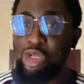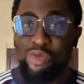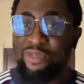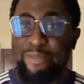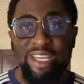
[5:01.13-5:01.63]

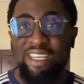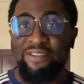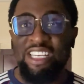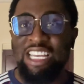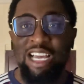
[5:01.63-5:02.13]
because we've been
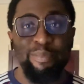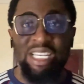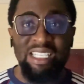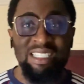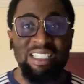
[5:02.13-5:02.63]
given the
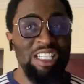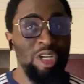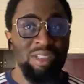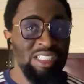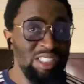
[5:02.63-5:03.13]
ability, the
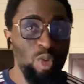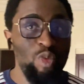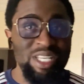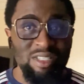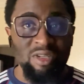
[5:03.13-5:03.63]
knowledge, the
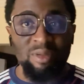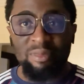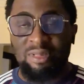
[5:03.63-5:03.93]
wisdom.